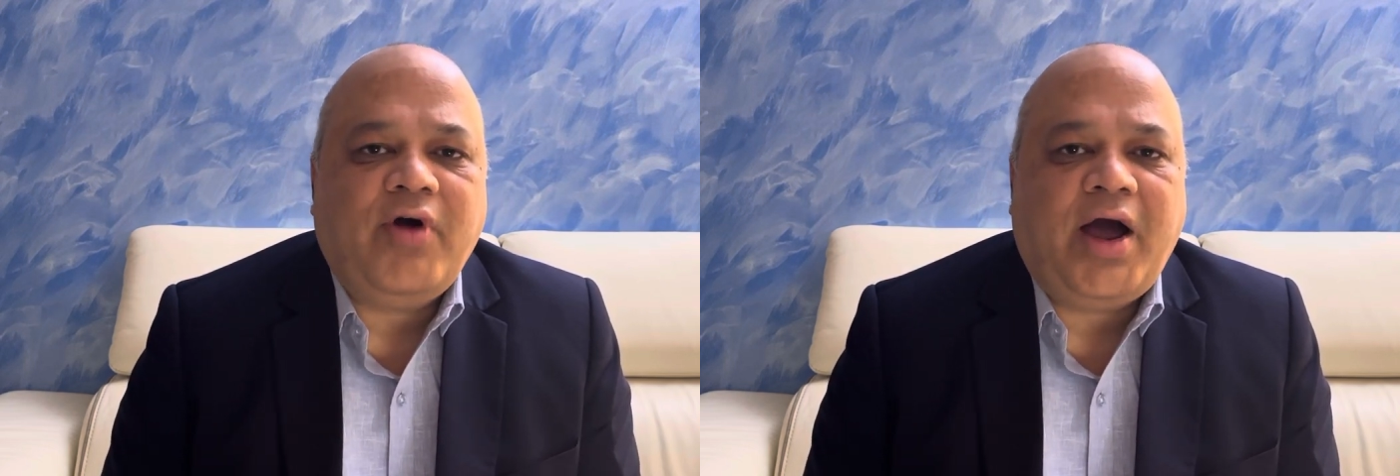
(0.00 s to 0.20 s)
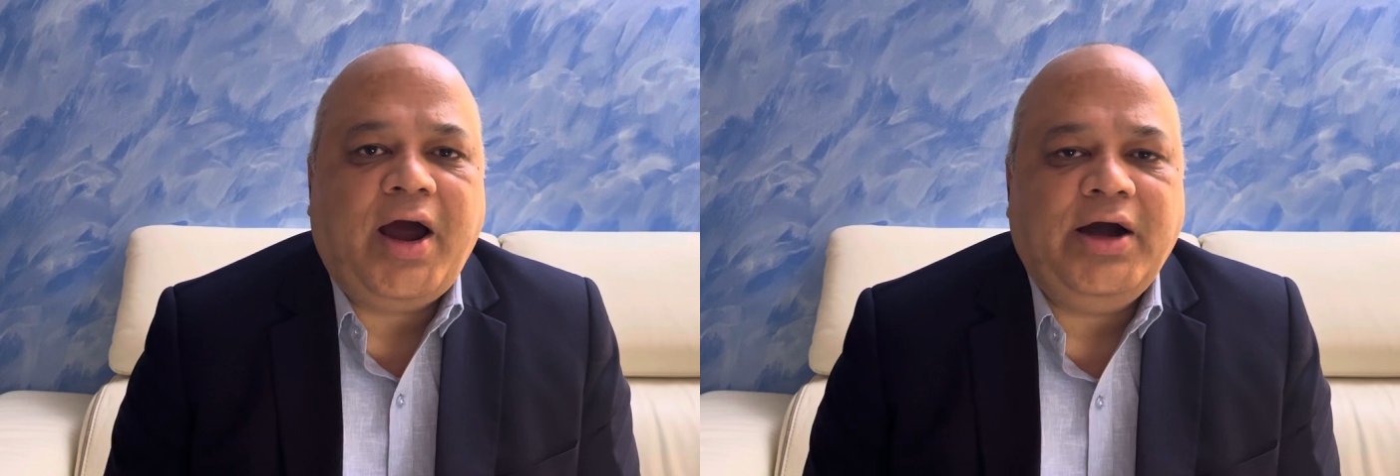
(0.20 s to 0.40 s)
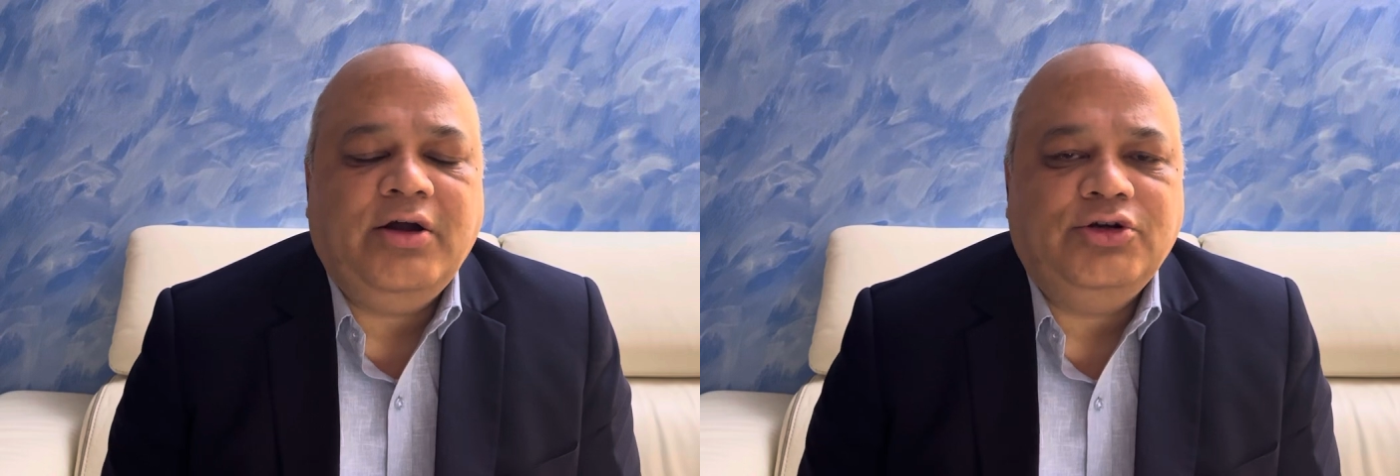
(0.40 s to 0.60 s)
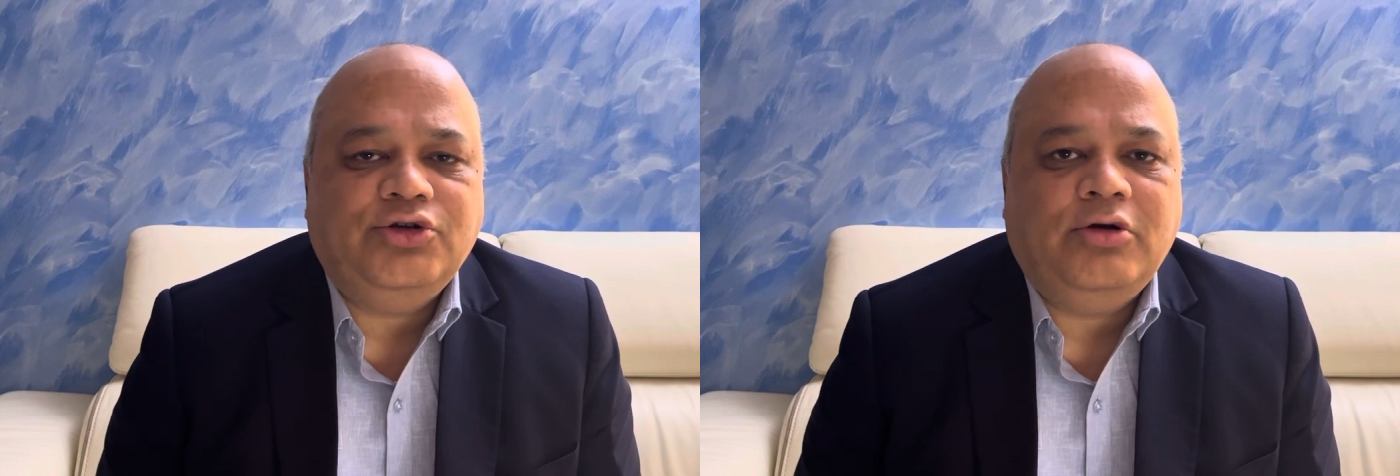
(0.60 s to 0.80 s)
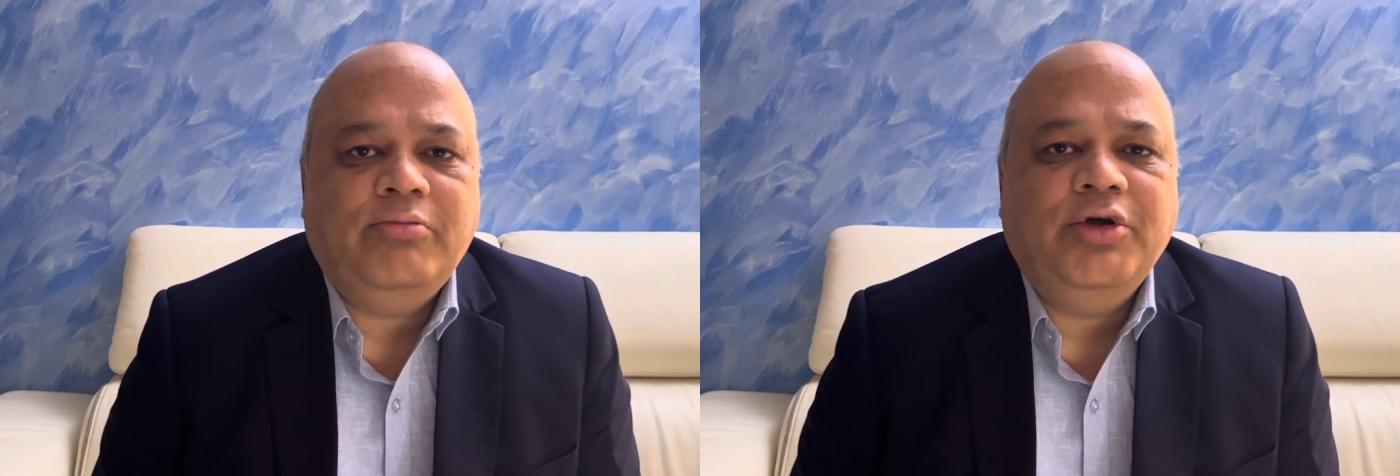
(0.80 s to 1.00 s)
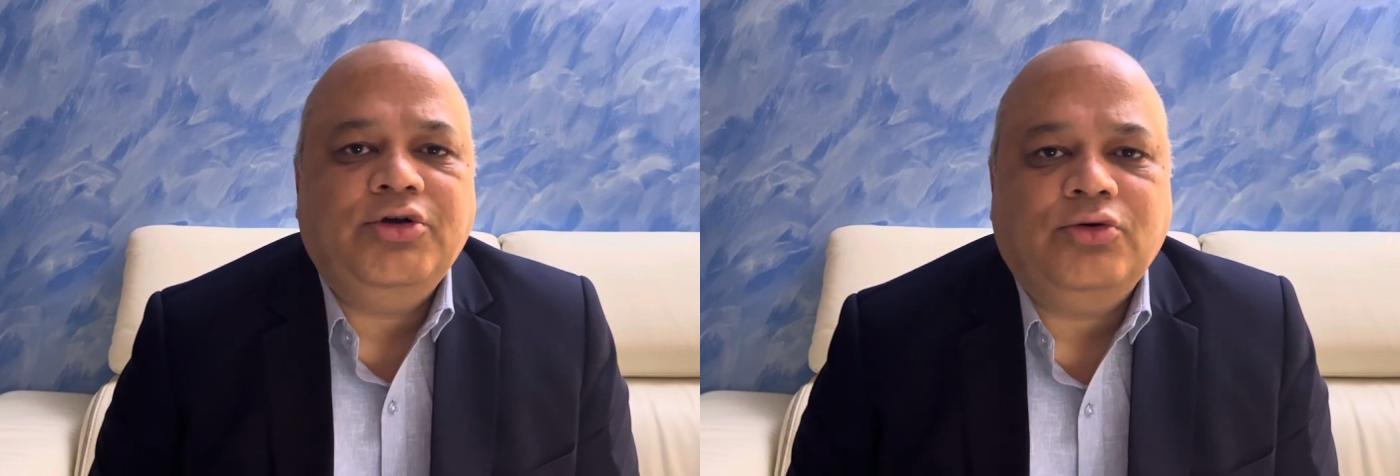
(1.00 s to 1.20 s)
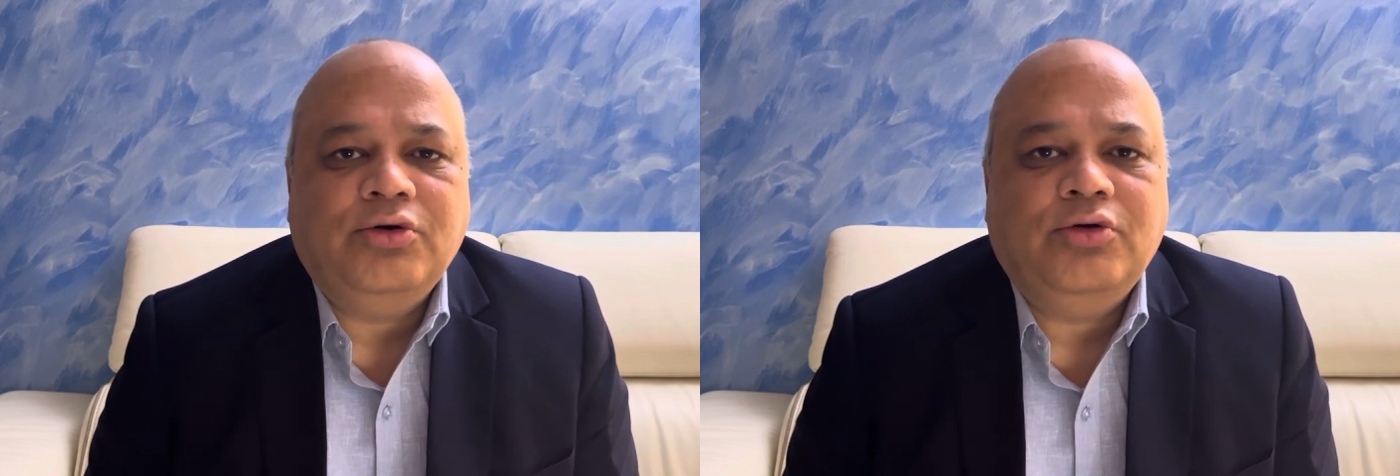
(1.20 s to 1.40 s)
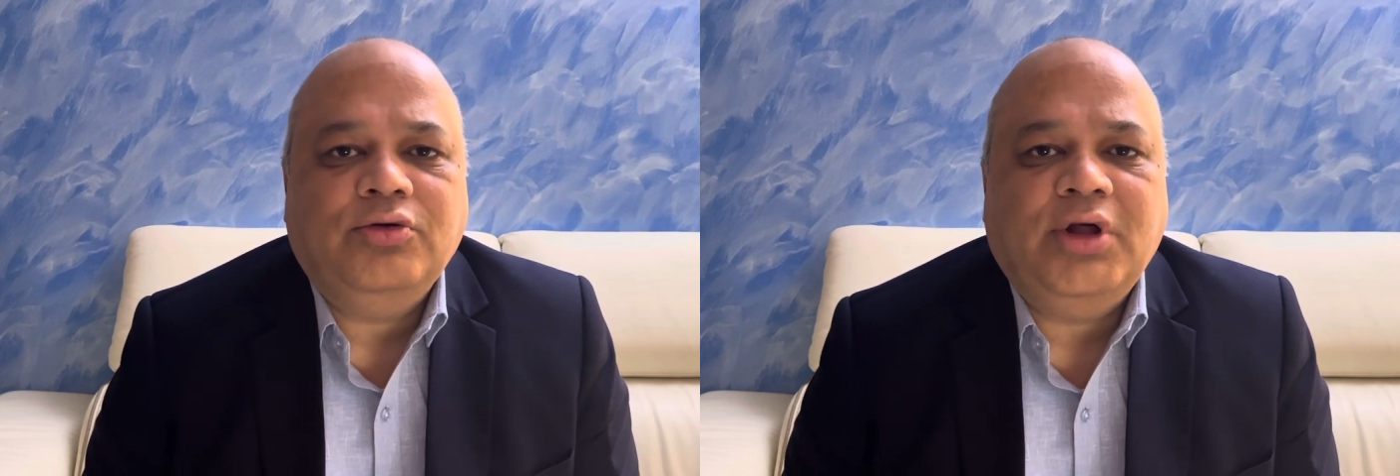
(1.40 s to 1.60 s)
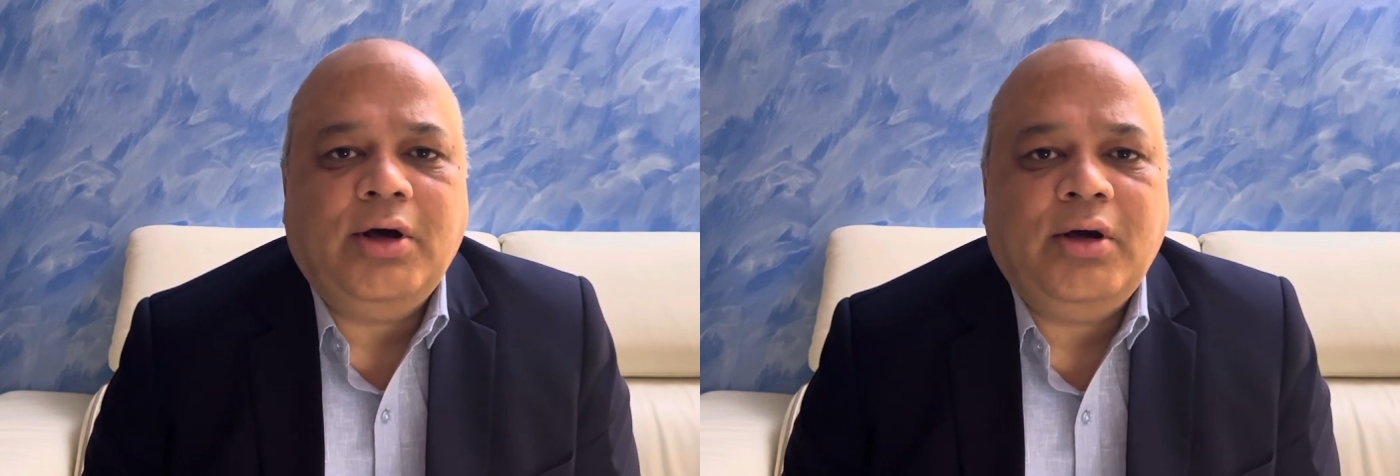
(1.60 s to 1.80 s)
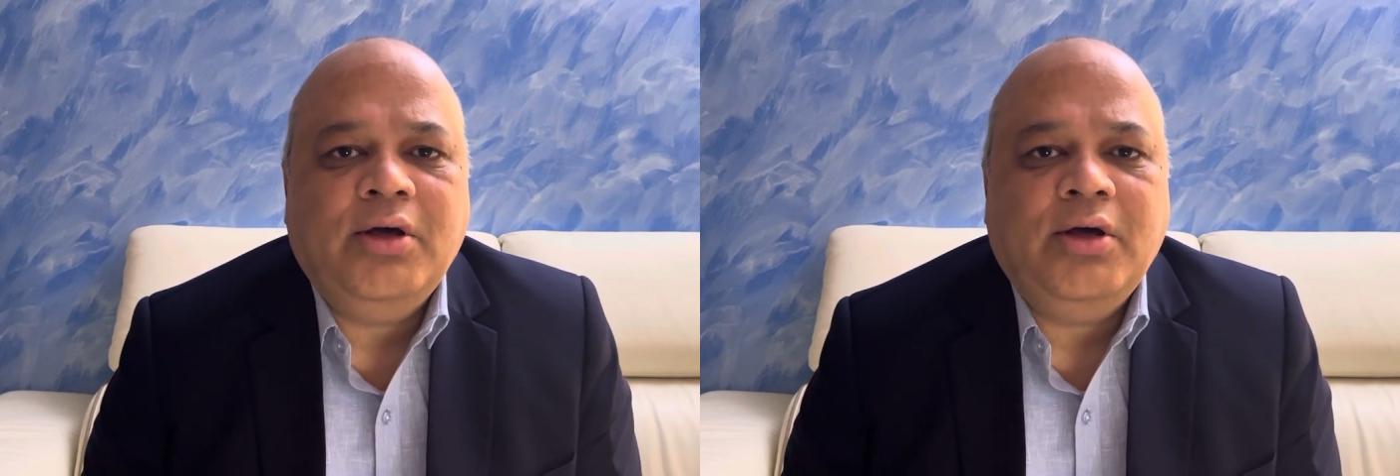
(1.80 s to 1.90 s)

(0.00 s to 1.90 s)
ad should be shown to the